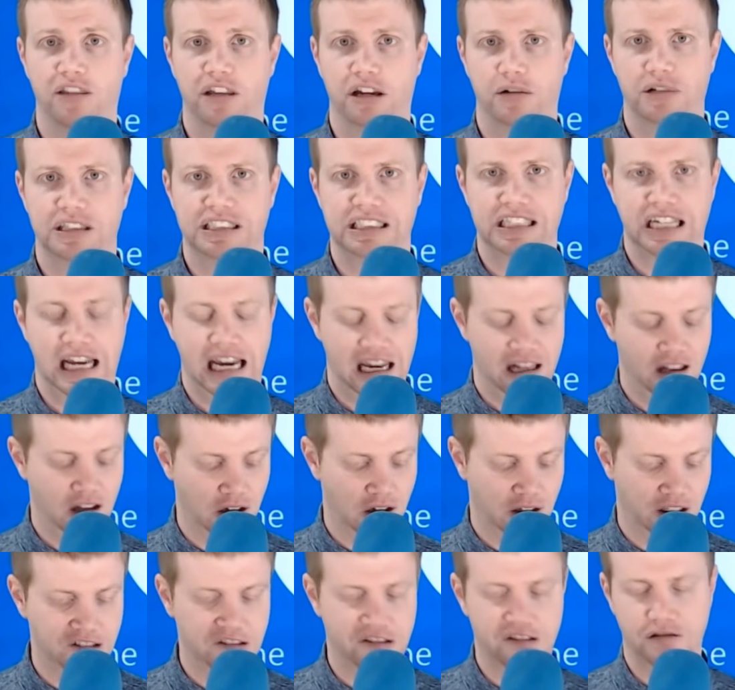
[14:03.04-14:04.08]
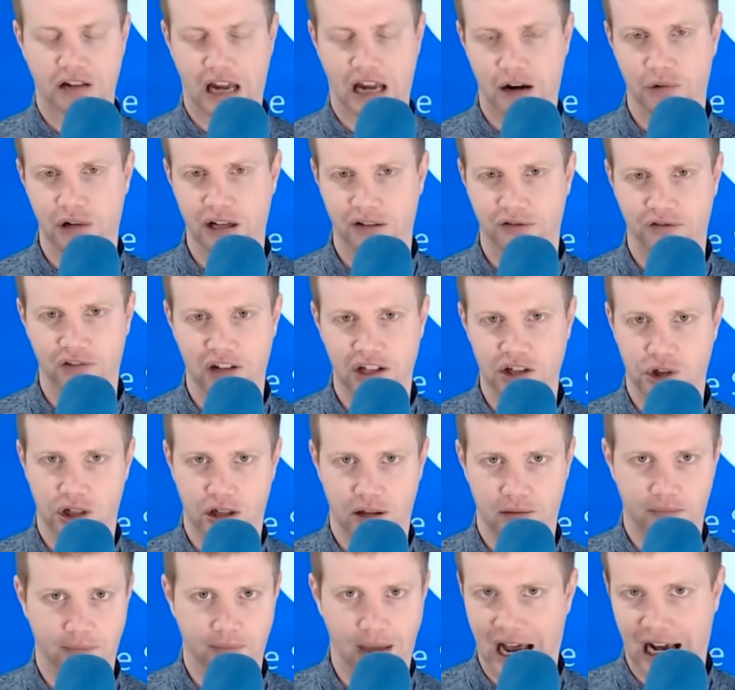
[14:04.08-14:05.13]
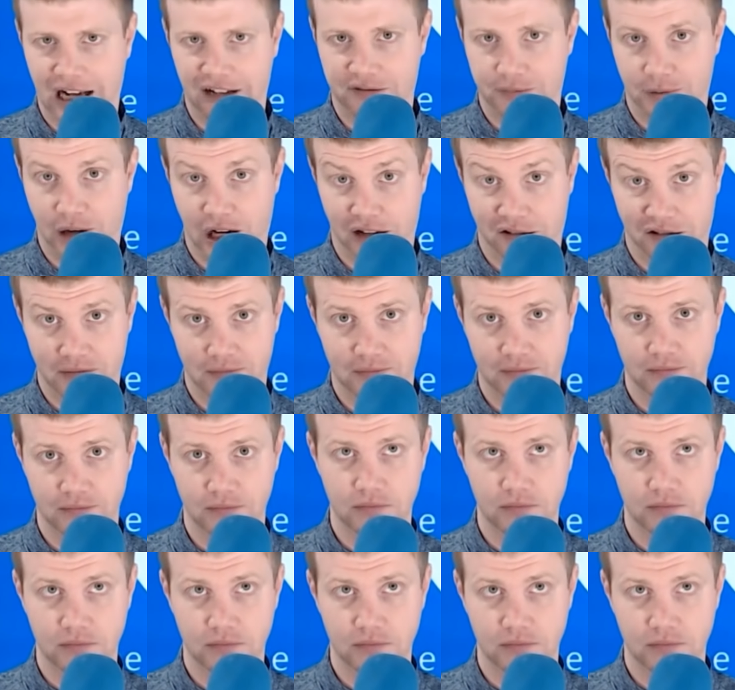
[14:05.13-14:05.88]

they would say, hey, look, this is how we envision Xbox